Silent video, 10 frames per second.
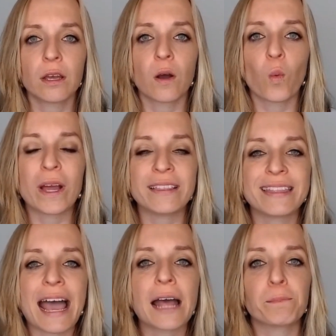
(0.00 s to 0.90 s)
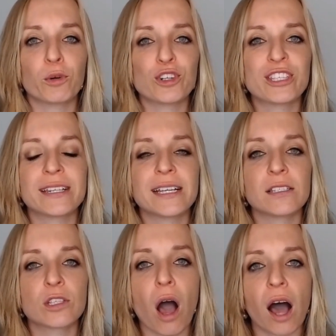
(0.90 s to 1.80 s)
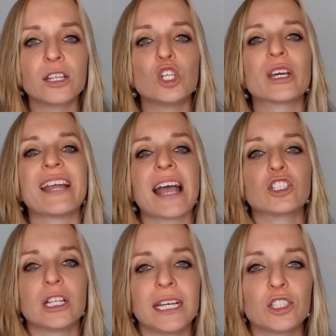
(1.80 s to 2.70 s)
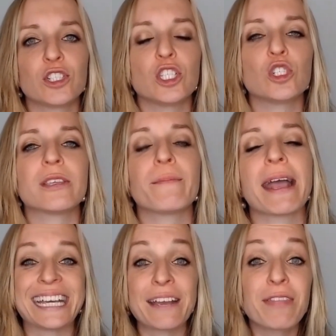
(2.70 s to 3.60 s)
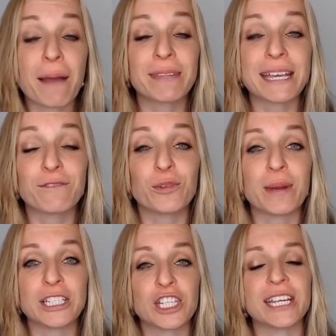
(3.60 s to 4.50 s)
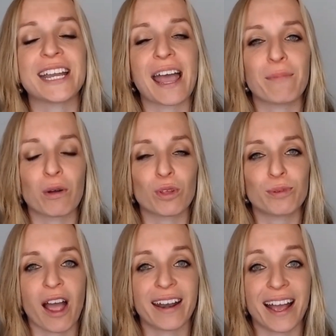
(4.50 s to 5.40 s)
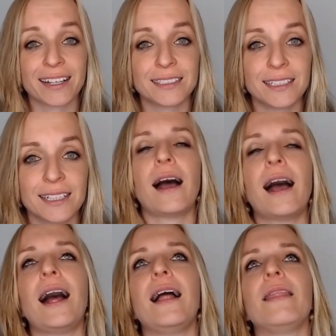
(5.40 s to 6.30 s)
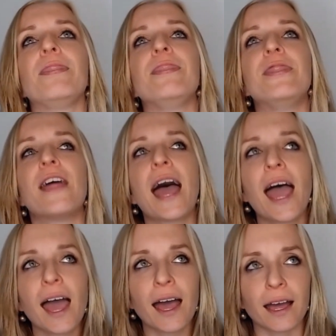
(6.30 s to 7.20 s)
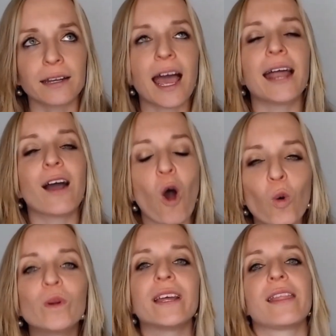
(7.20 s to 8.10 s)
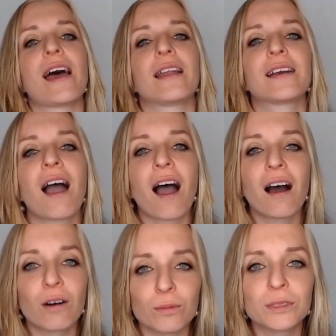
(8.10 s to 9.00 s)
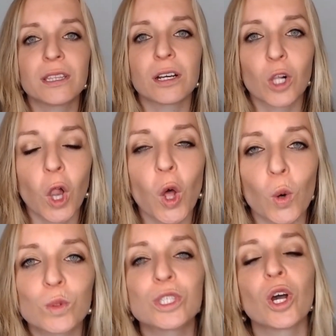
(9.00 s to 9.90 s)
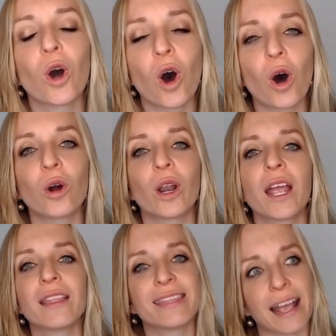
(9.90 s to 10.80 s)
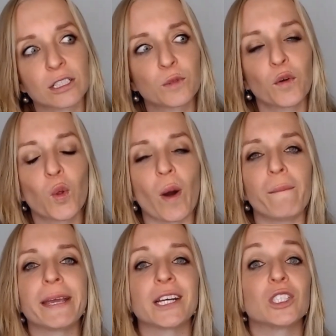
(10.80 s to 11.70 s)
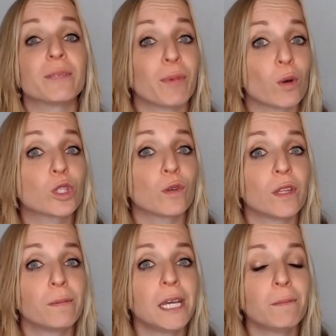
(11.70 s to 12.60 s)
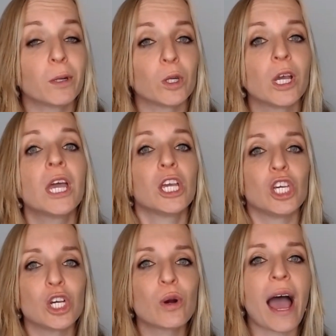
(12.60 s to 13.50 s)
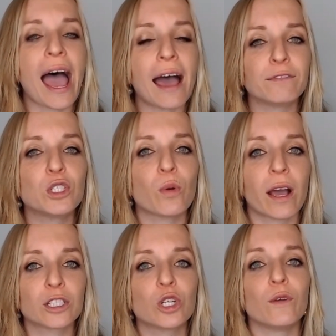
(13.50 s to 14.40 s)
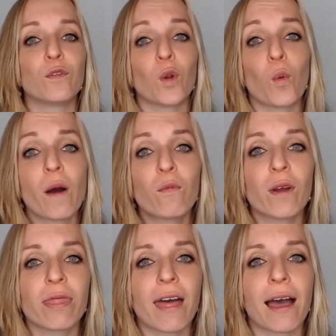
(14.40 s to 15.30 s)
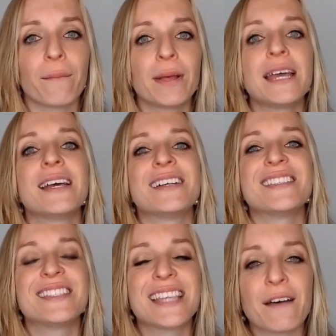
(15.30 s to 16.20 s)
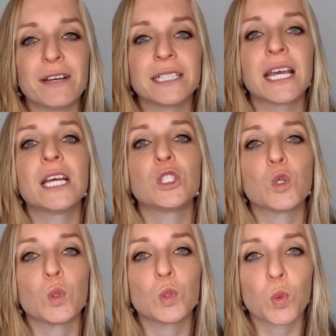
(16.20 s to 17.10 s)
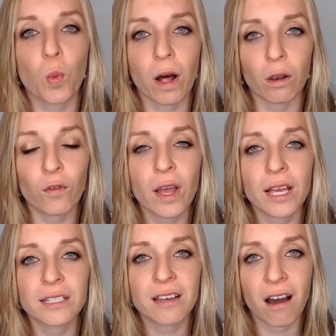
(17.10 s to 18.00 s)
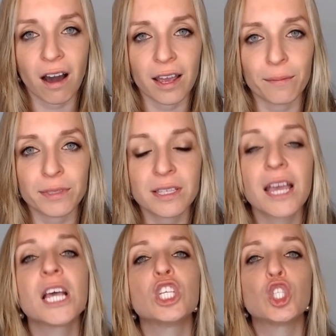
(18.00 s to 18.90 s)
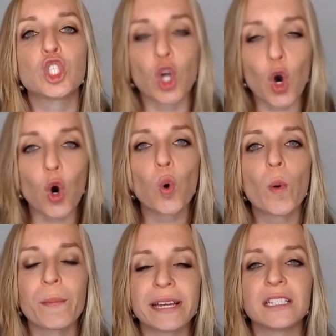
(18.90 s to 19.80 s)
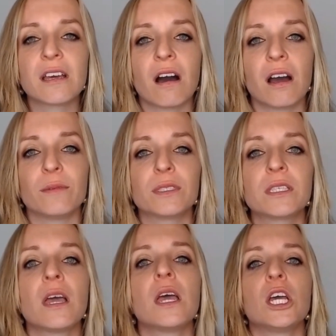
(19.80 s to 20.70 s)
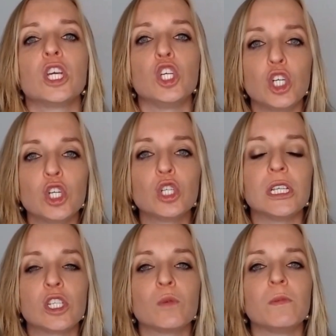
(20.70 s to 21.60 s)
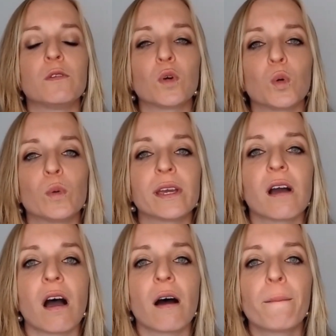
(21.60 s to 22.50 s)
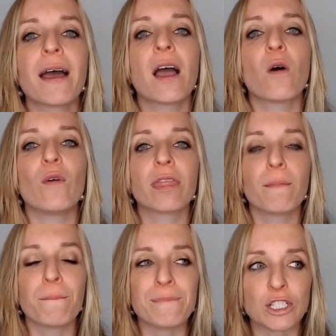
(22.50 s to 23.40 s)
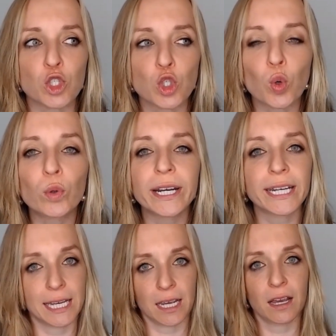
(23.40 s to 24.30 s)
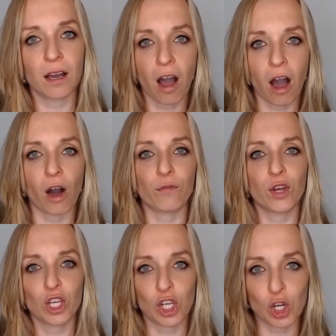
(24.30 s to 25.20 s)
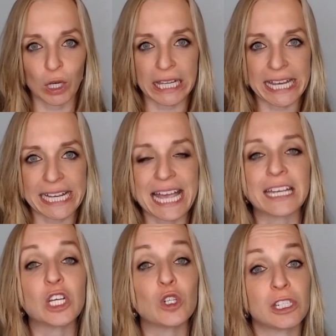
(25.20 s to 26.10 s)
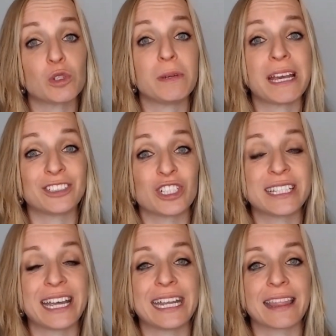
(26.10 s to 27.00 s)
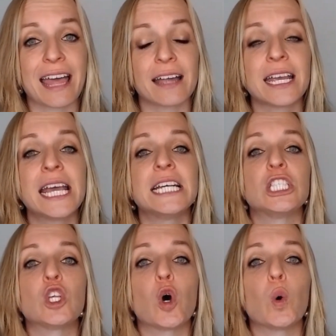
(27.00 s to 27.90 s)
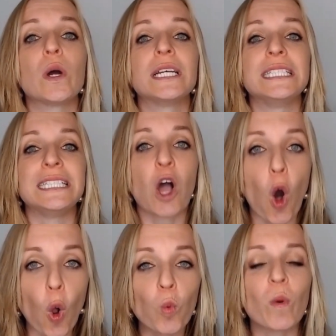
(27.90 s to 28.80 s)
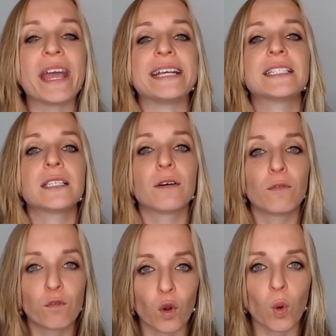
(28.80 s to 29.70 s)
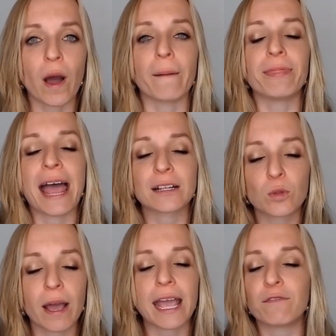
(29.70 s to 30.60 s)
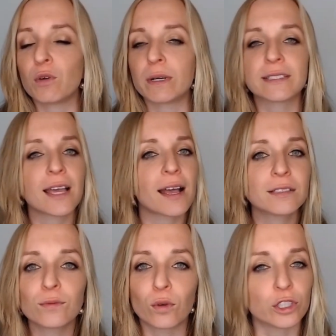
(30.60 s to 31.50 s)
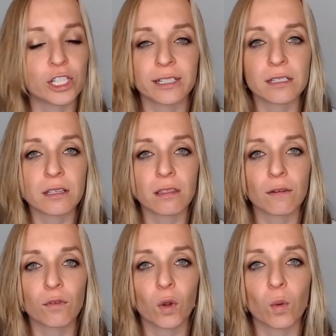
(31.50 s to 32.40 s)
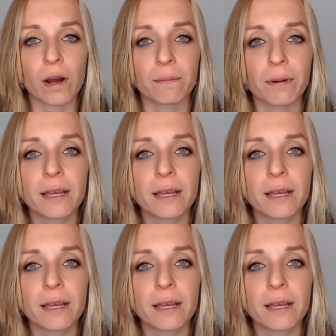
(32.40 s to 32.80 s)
When that person is hot, you can actually introduce them and give them the information about the product. And then, and only then, comes the close or next follow-up, because most of the people, you have to actually follow up with them 7 to 12 times. So many times you need to be following up with majority of your leads, and you need to be understanding that. So always follow up. That's why everyone says fortune is in the follow-up.